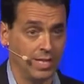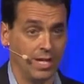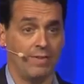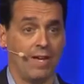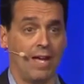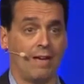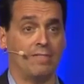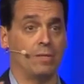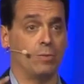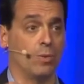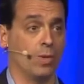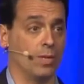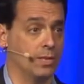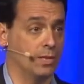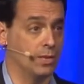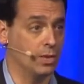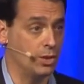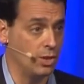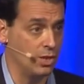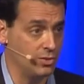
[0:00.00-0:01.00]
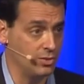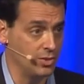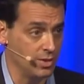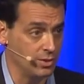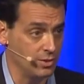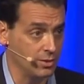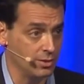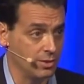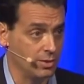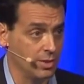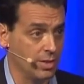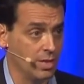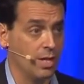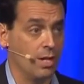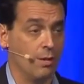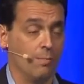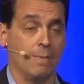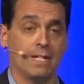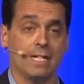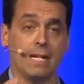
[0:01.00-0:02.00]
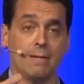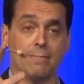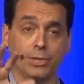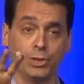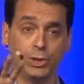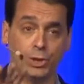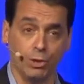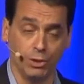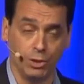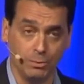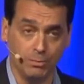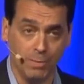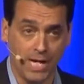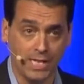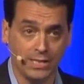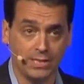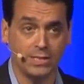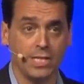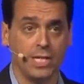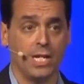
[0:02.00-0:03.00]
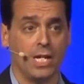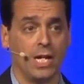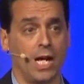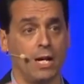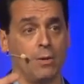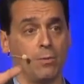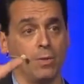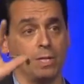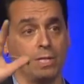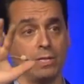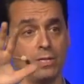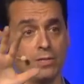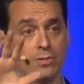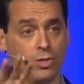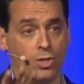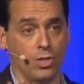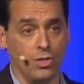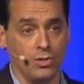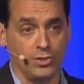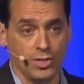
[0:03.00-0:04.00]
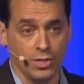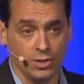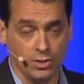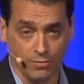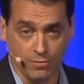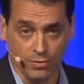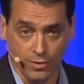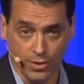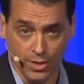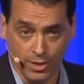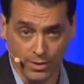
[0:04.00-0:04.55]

of having worked in the call center. My name is Joe Schmatz. I worked at this call center for